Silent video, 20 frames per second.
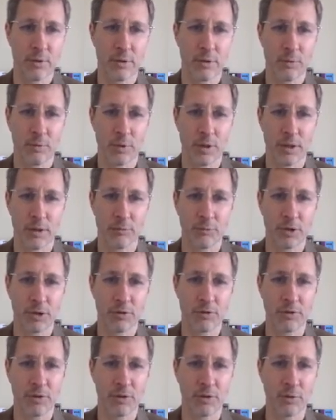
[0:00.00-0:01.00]
And we can see
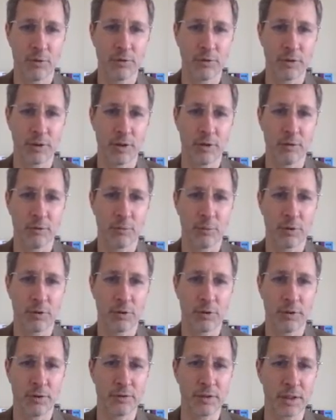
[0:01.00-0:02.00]
those with the
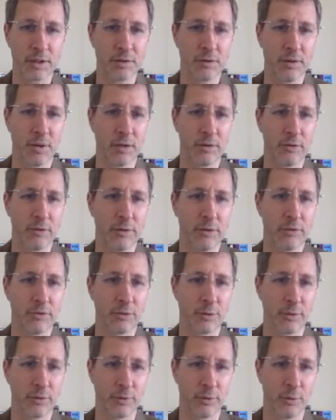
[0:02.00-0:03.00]
second letter in sorted
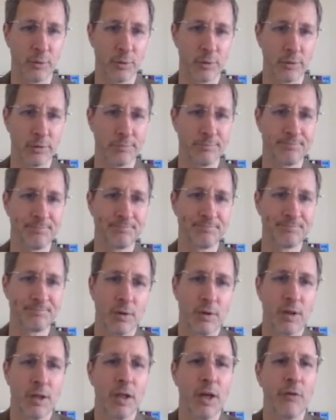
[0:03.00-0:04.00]
order.
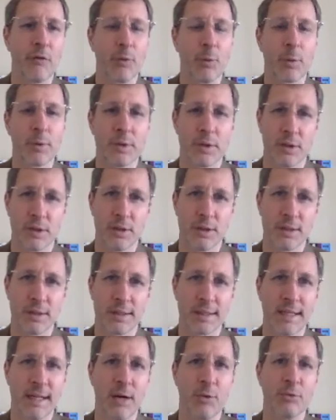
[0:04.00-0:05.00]
If we want to get the
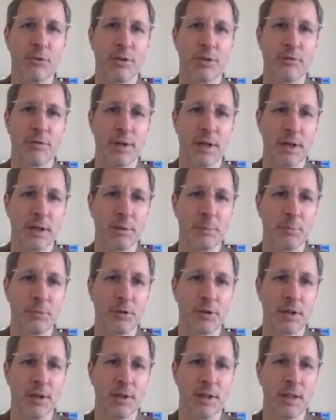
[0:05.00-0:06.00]
count of items
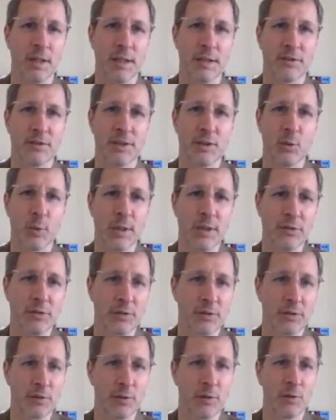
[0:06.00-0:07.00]
in a sequence,
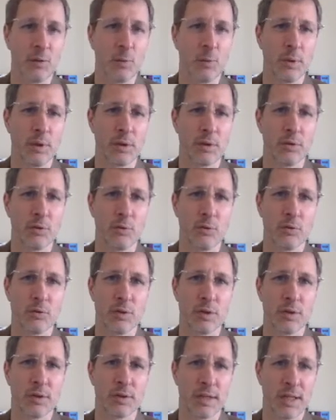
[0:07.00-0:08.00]
we can use the
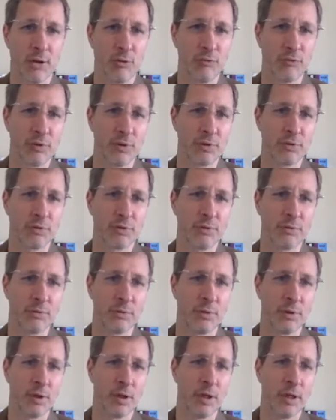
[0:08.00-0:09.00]
count function.
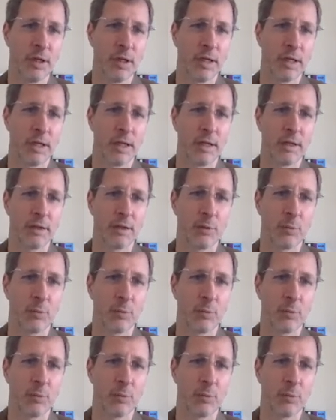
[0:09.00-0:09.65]
And here